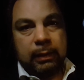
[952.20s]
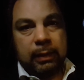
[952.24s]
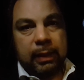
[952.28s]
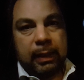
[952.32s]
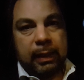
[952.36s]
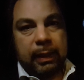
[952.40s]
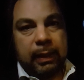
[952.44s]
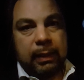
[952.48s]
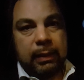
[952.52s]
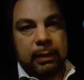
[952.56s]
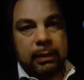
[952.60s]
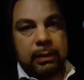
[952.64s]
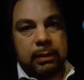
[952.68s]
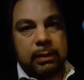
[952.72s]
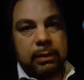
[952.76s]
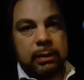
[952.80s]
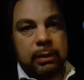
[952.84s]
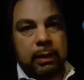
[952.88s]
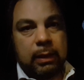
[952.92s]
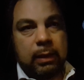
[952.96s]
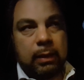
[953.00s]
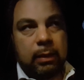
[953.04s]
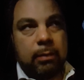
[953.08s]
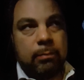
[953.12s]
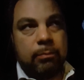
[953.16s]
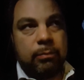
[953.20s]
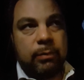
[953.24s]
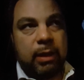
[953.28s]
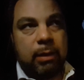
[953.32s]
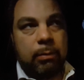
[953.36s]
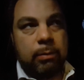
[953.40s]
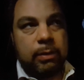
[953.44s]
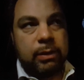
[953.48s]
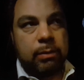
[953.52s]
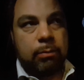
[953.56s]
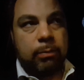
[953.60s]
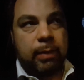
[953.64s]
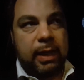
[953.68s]
And there
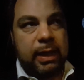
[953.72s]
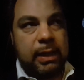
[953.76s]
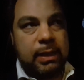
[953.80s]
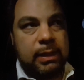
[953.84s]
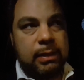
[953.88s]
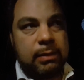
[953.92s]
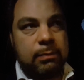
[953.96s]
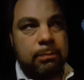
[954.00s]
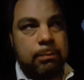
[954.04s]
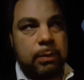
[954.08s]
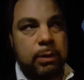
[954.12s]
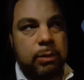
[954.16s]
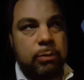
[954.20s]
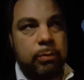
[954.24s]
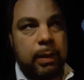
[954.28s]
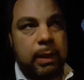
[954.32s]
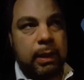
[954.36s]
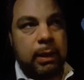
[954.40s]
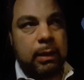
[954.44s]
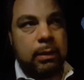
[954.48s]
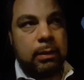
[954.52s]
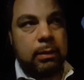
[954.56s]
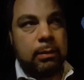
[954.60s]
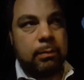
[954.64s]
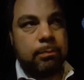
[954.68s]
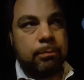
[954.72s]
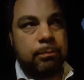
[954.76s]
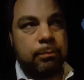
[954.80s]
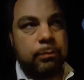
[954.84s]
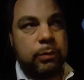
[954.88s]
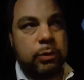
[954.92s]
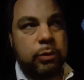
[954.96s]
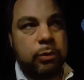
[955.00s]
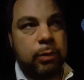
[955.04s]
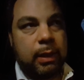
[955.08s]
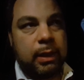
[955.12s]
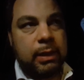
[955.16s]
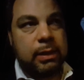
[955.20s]
was a race between
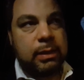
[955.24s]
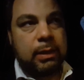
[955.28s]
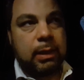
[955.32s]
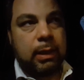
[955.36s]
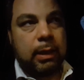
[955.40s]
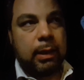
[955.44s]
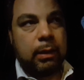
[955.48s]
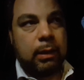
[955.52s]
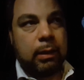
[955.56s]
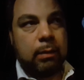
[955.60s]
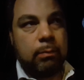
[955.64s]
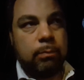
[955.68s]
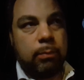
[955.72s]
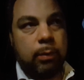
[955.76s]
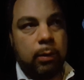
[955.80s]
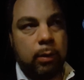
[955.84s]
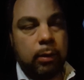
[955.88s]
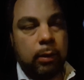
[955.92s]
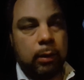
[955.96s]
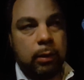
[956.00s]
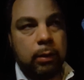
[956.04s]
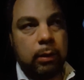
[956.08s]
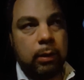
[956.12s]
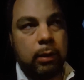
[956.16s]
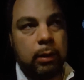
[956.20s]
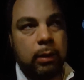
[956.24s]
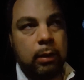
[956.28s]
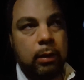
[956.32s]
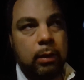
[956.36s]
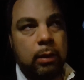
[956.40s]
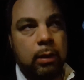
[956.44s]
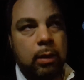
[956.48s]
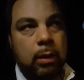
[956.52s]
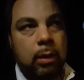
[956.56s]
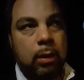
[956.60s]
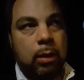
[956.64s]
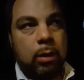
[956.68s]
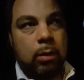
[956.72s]
Drysdale and Borch
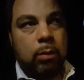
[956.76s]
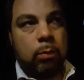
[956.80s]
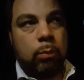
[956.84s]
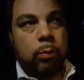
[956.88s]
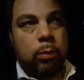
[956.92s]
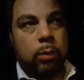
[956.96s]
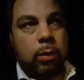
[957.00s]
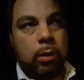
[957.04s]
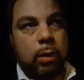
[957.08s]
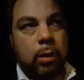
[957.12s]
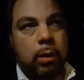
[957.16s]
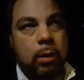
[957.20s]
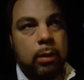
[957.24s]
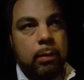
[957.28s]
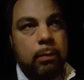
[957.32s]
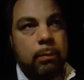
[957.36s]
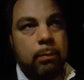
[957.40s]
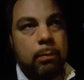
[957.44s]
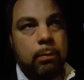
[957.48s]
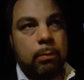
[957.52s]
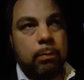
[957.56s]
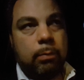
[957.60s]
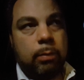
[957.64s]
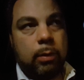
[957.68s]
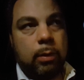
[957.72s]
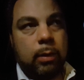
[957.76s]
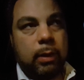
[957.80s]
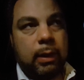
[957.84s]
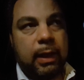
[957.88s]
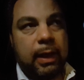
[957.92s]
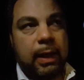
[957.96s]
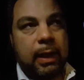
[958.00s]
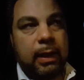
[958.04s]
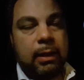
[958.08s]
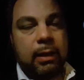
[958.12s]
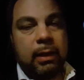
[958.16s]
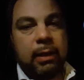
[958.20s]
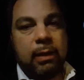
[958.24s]
where Borch
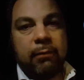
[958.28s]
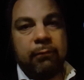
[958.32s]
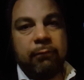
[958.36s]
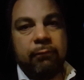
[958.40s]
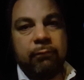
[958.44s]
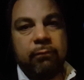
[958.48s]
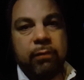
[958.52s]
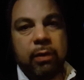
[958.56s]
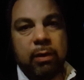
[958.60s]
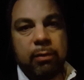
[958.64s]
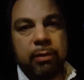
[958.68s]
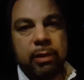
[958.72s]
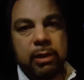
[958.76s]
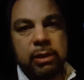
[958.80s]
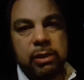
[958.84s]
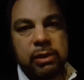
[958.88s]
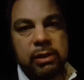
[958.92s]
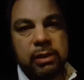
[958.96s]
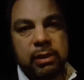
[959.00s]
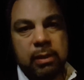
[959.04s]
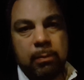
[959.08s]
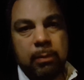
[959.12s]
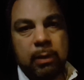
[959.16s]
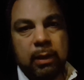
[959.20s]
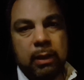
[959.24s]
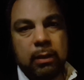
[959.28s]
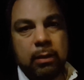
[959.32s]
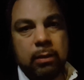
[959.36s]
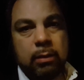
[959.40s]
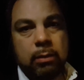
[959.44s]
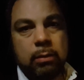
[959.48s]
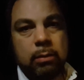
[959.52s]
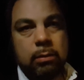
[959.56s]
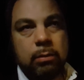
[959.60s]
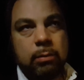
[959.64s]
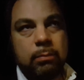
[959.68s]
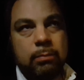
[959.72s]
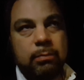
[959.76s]
had a very similar,
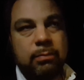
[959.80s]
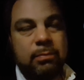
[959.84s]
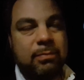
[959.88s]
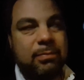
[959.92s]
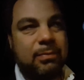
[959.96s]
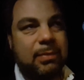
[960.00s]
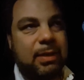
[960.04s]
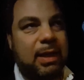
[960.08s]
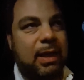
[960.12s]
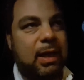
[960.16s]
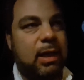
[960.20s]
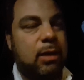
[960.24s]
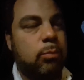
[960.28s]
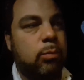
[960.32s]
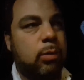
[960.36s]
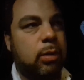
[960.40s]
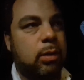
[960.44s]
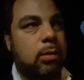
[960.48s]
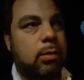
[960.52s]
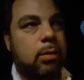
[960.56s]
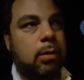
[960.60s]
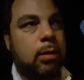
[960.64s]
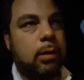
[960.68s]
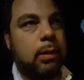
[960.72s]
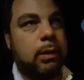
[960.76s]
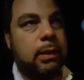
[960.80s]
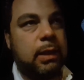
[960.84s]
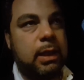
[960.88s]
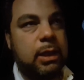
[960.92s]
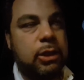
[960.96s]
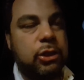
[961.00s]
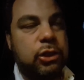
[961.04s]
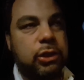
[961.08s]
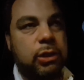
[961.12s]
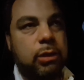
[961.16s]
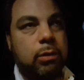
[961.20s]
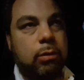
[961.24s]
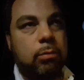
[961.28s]
I don't want to call it
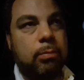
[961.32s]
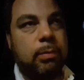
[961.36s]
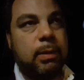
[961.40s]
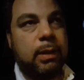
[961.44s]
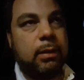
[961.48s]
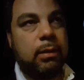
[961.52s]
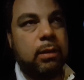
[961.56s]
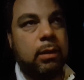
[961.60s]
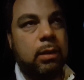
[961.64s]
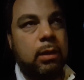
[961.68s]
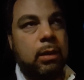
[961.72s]
issue, but